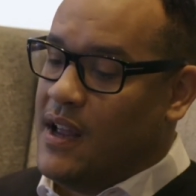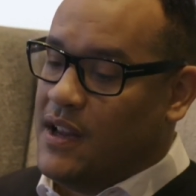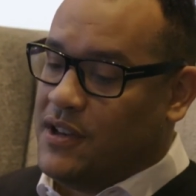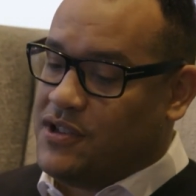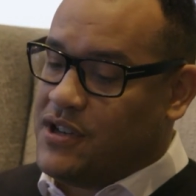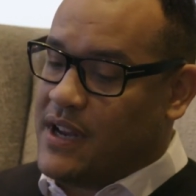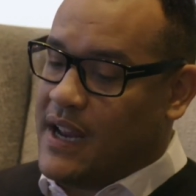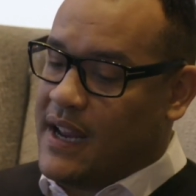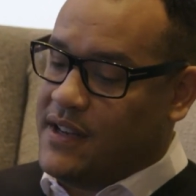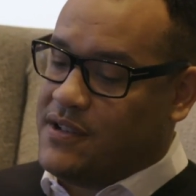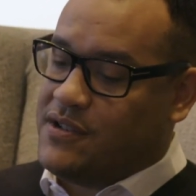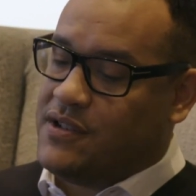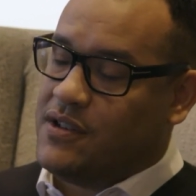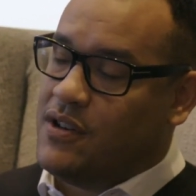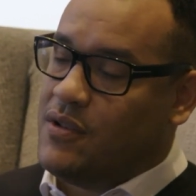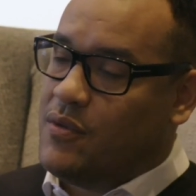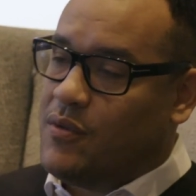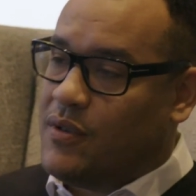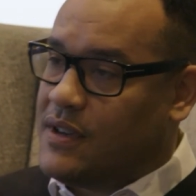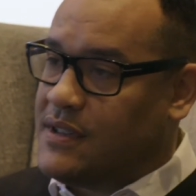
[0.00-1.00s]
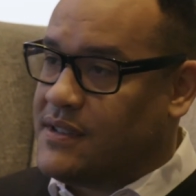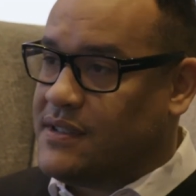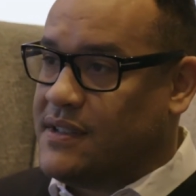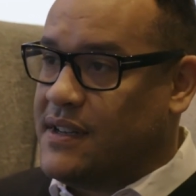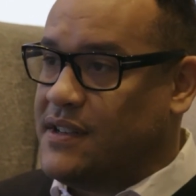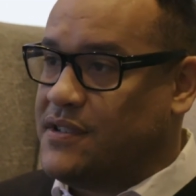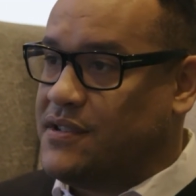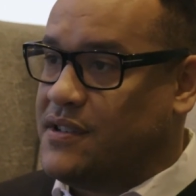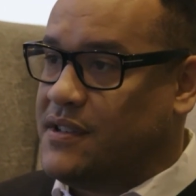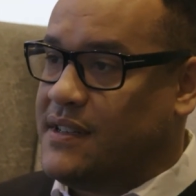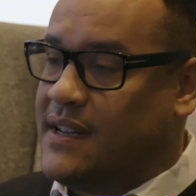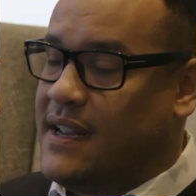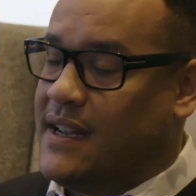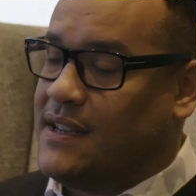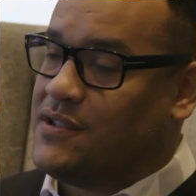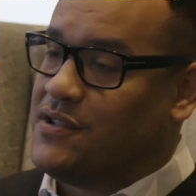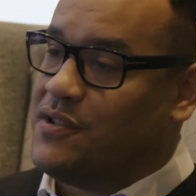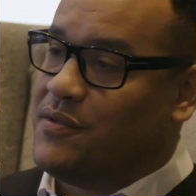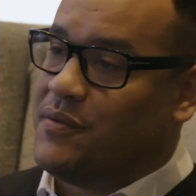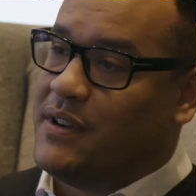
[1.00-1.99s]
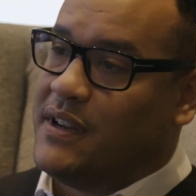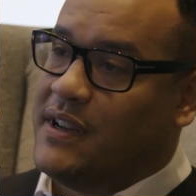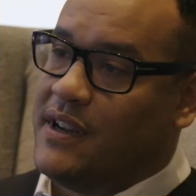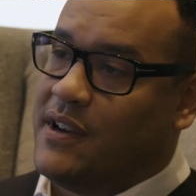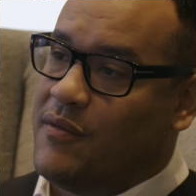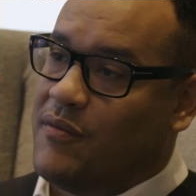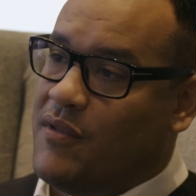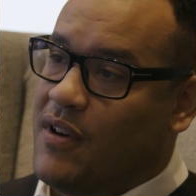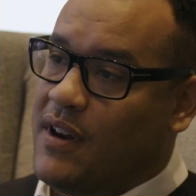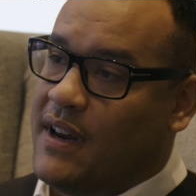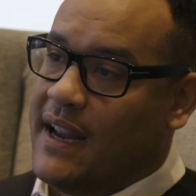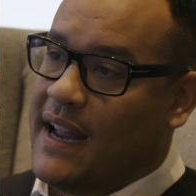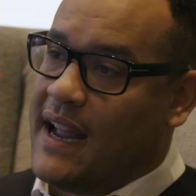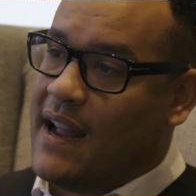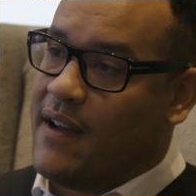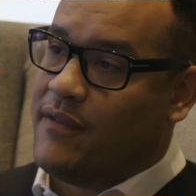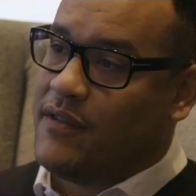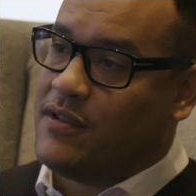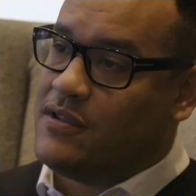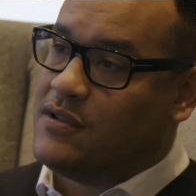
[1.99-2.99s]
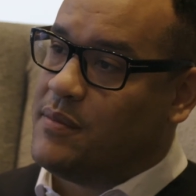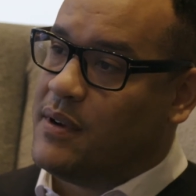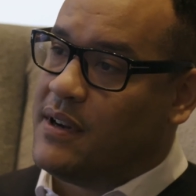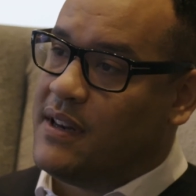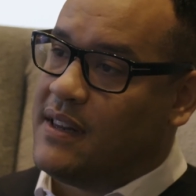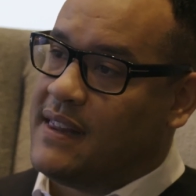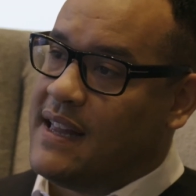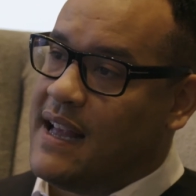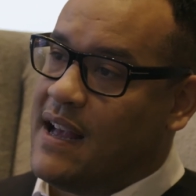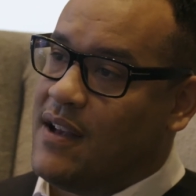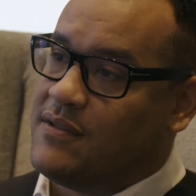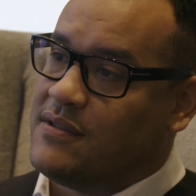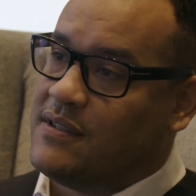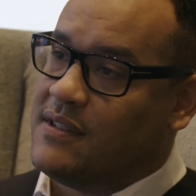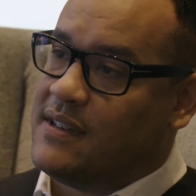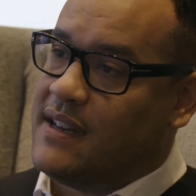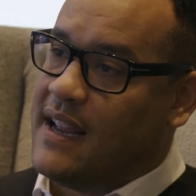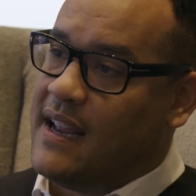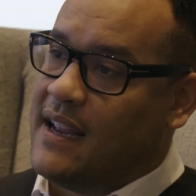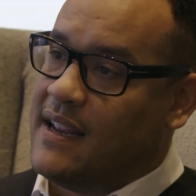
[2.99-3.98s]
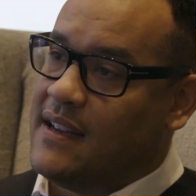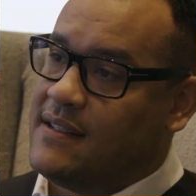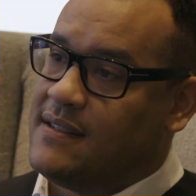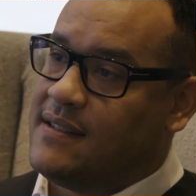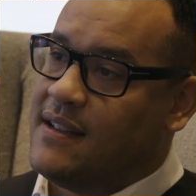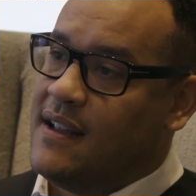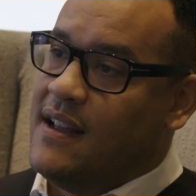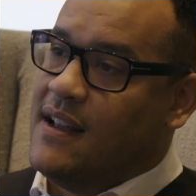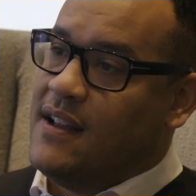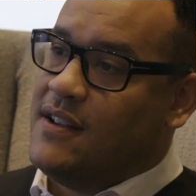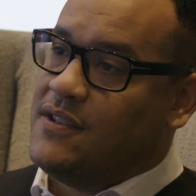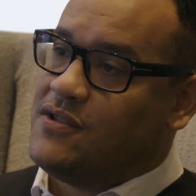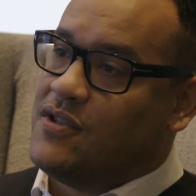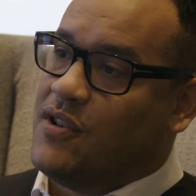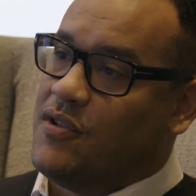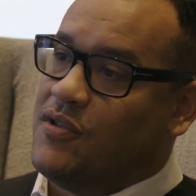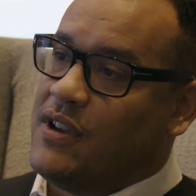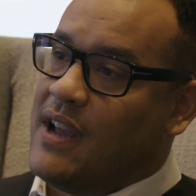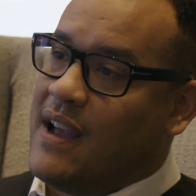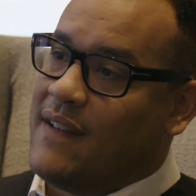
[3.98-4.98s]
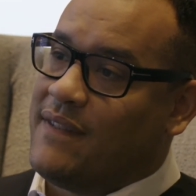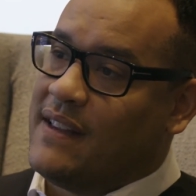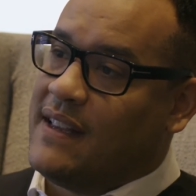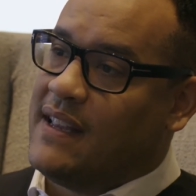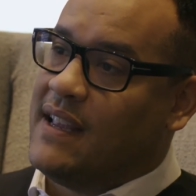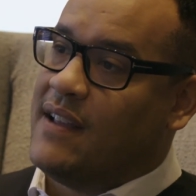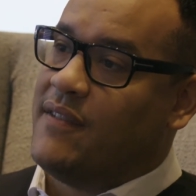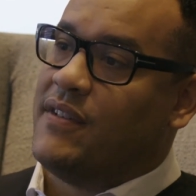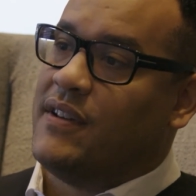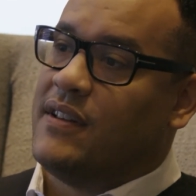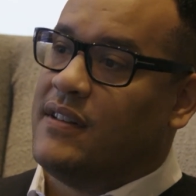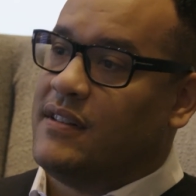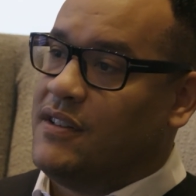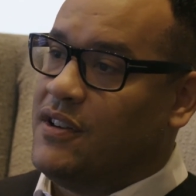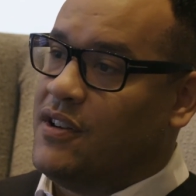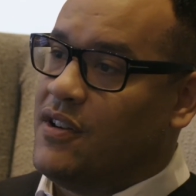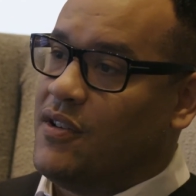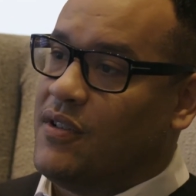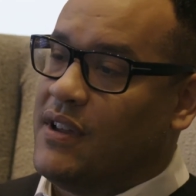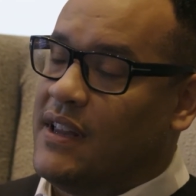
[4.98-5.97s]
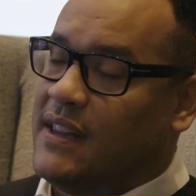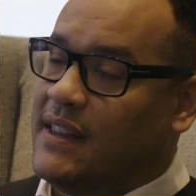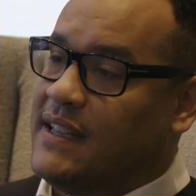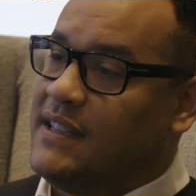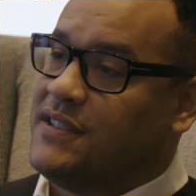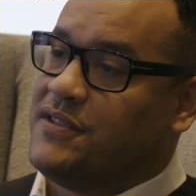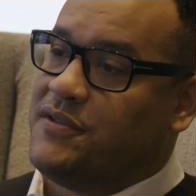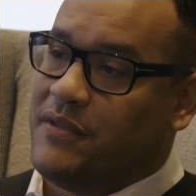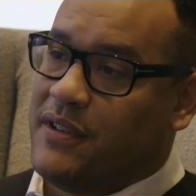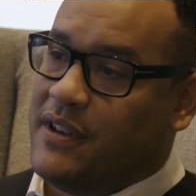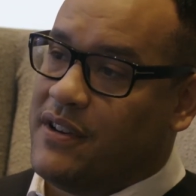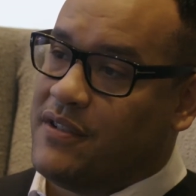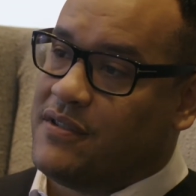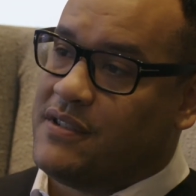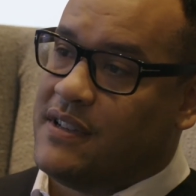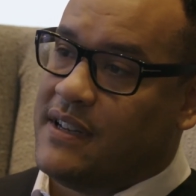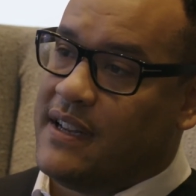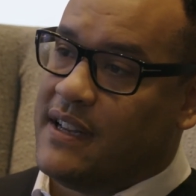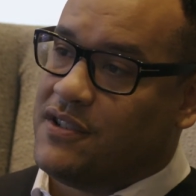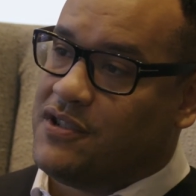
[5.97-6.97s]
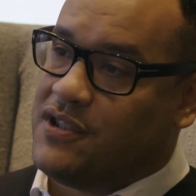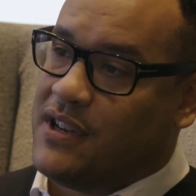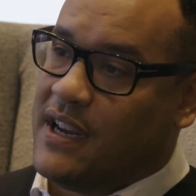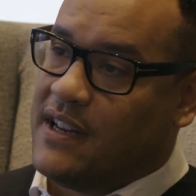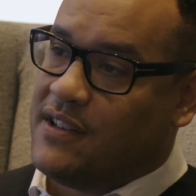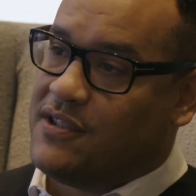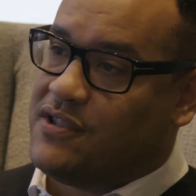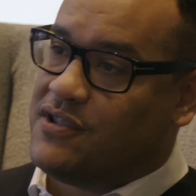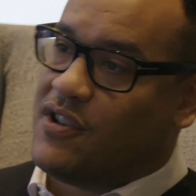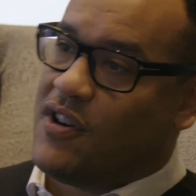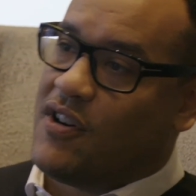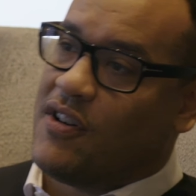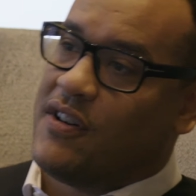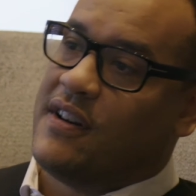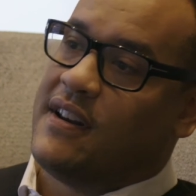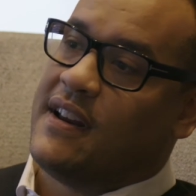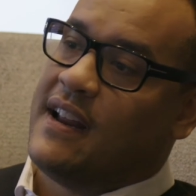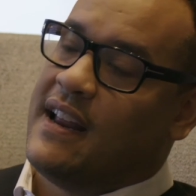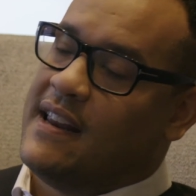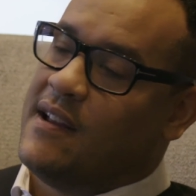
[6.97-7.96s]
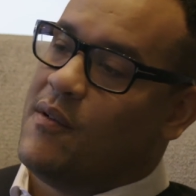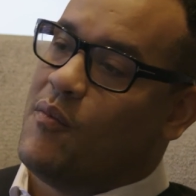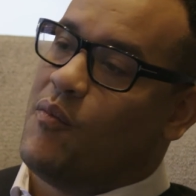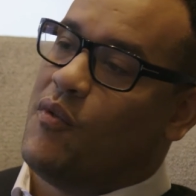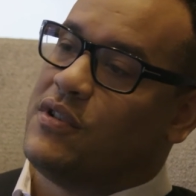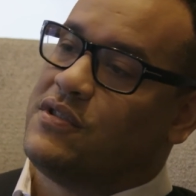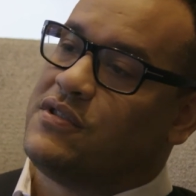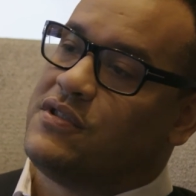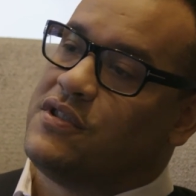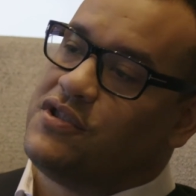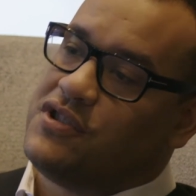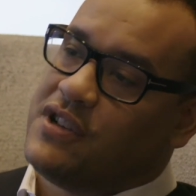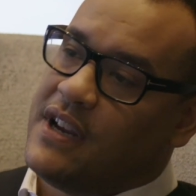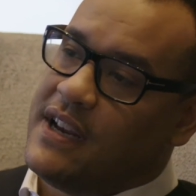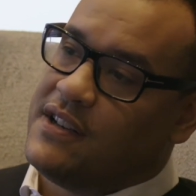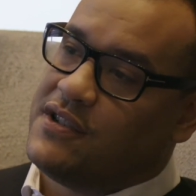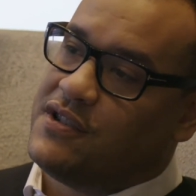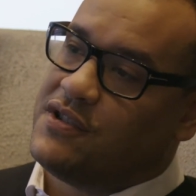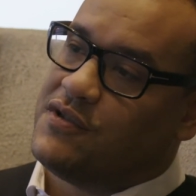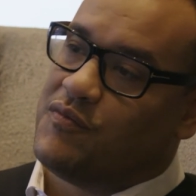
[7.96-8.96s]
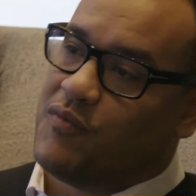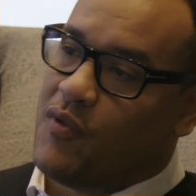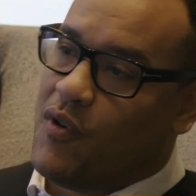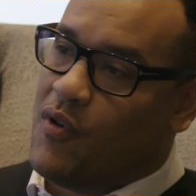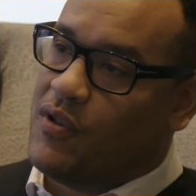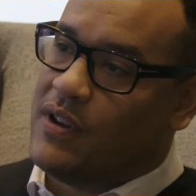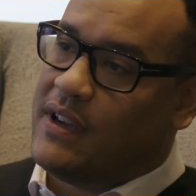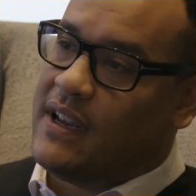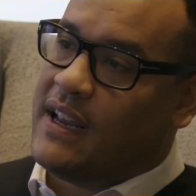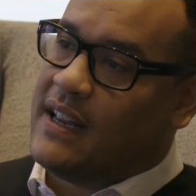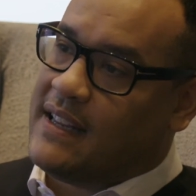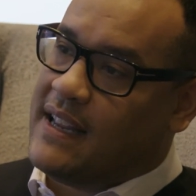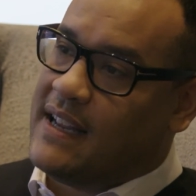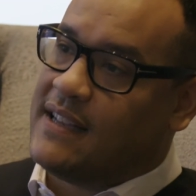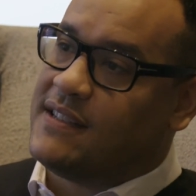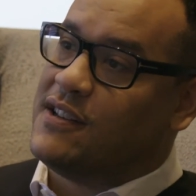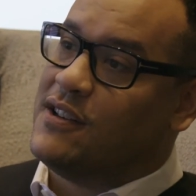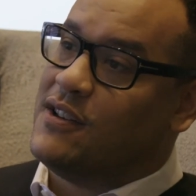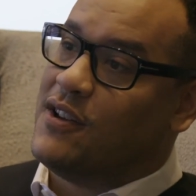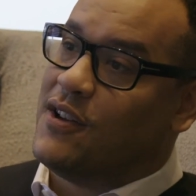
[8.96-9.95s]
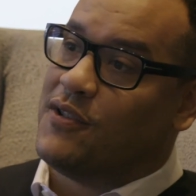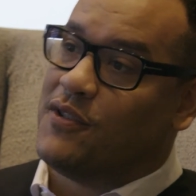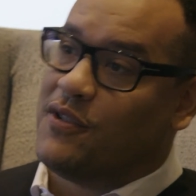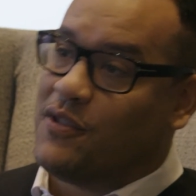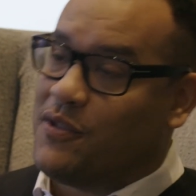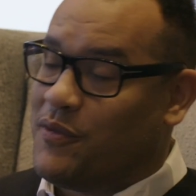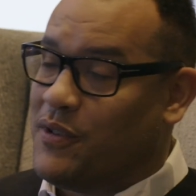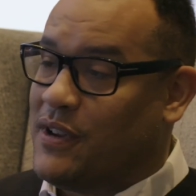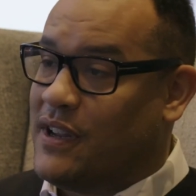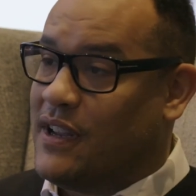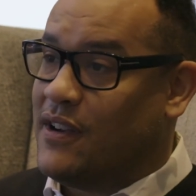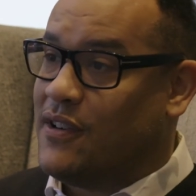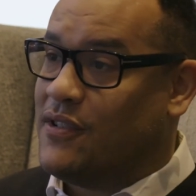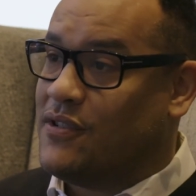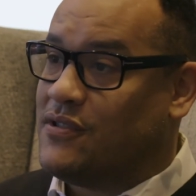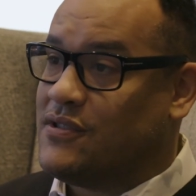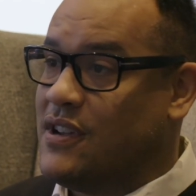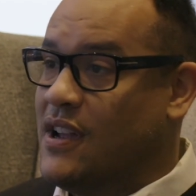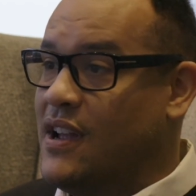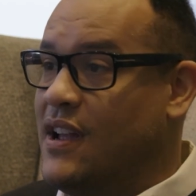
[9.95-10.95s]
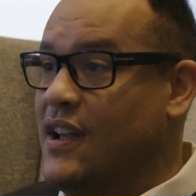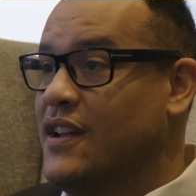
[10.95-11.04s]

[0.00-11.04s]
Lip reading: change in an organization takes 3-year running average, about 1,000 days. So you have to give it, at least 3 years to get change started. And then once the change is rolling, it takes another 3 years.